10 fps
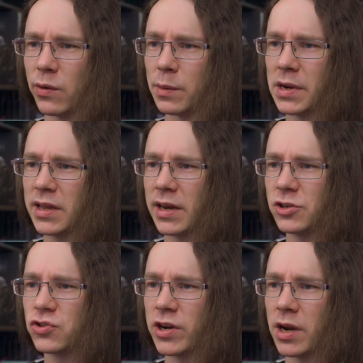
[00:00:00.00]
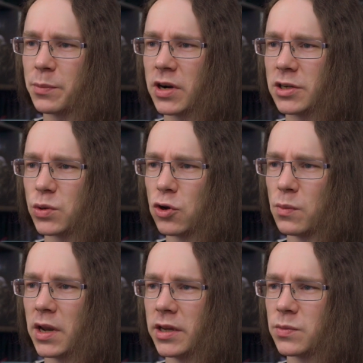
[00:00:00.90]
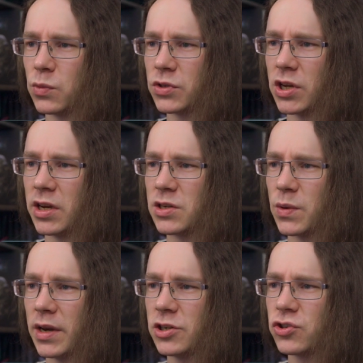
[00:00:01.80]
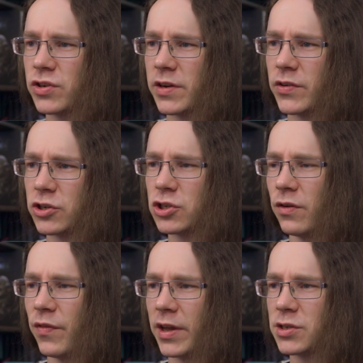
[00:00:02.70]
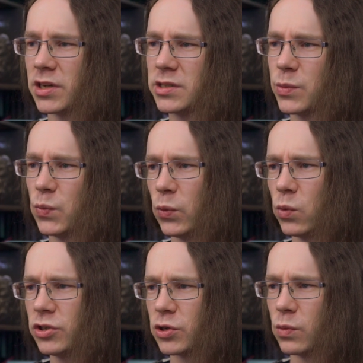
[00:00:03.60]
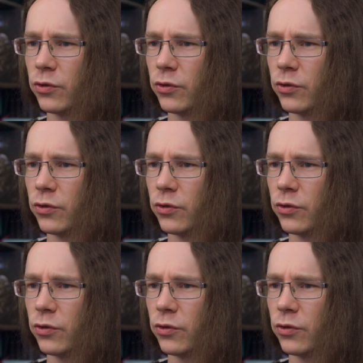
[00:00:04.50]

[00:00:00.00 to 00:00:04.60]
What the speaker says: applying a legendary upgrade to a normal item will turn it into a legendary version of that item with 1, 2,